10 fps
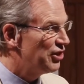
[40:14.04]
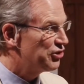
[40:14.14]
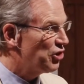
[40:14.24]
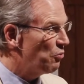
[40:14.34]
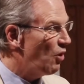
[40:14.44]

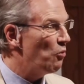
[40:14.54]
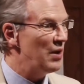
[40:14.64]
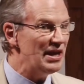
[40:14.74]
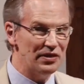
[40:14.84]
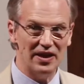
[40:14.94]
So, what
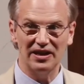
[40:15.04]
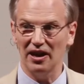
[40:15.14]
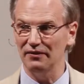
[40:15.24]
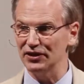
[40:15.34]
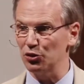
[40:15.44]
we think
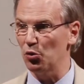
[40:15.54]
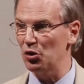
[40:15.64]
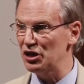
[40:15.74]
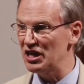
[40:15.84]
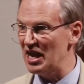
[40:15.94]
of as
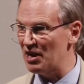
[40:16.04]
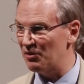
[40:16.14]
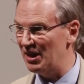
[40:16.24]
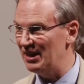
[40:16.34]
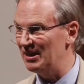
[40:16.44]

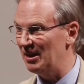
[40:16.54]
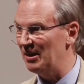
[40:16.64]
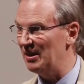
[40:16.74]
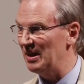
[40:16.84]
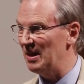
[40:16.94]
ordinary
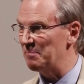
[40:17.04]
uh,